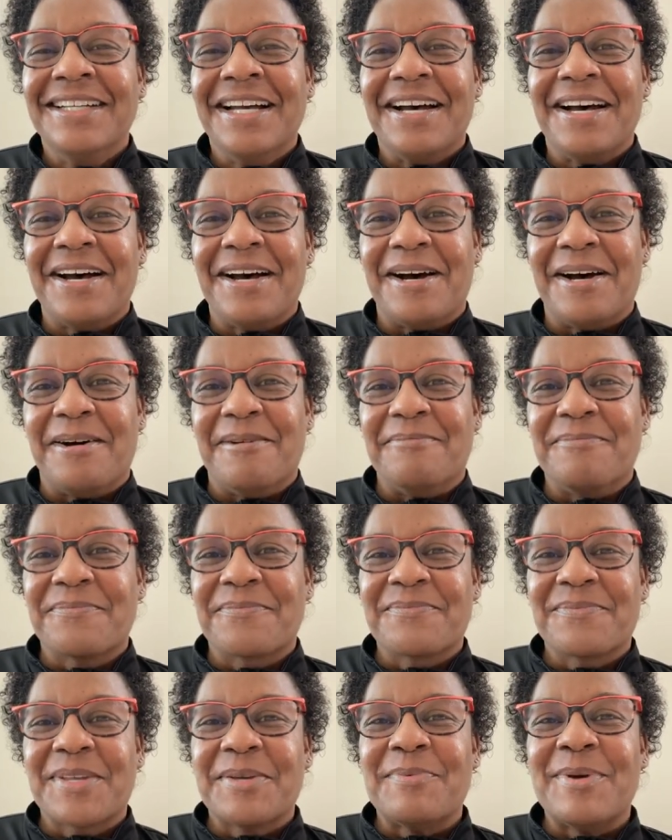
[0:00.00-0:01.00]

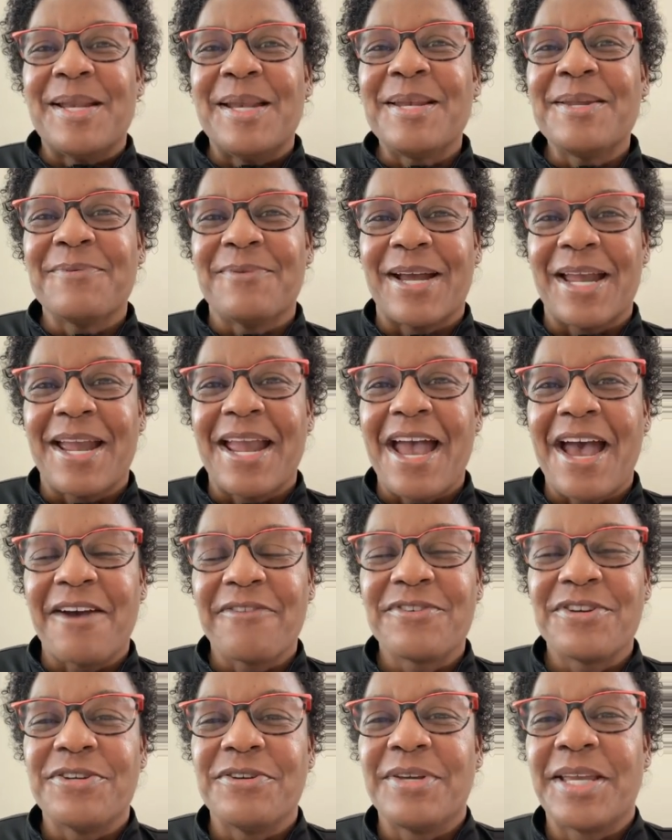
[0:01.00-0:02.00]
But anyway,
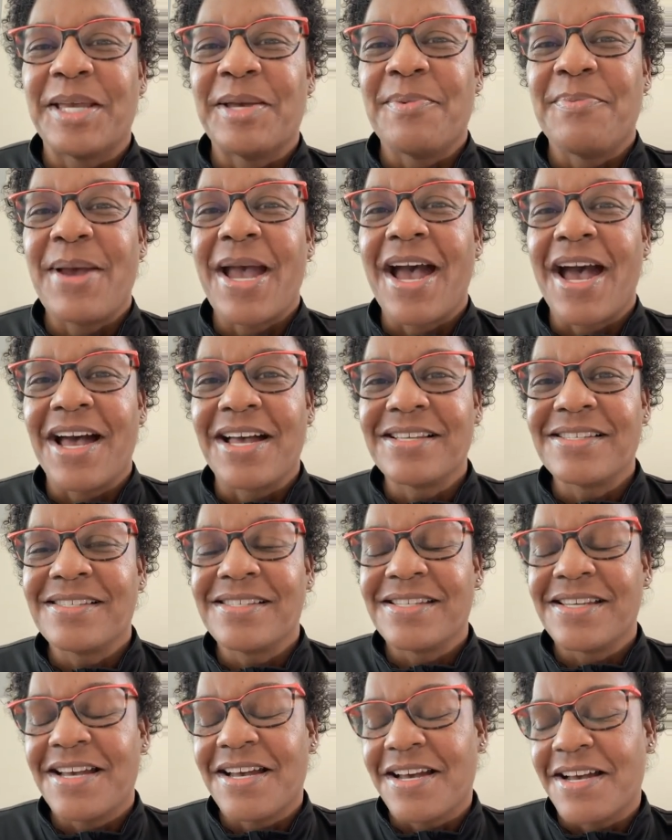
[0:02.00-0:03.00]
after you get past